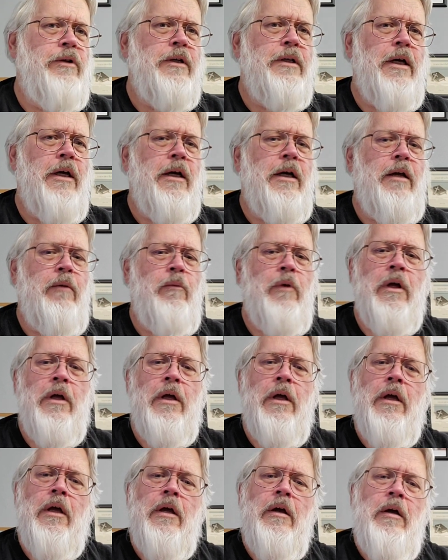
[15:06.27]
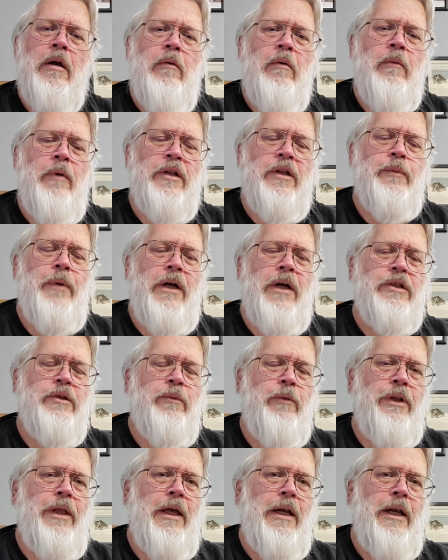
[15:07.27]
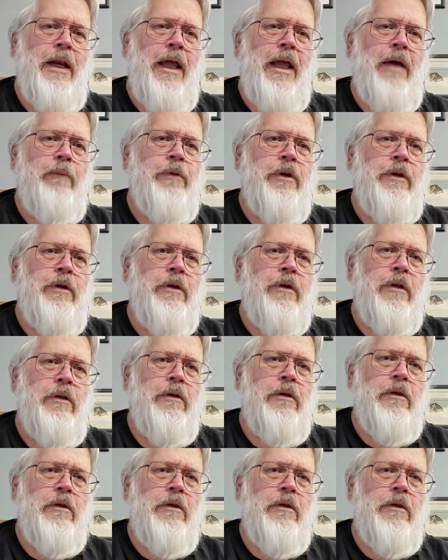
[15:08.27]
time, but it's possible that it happened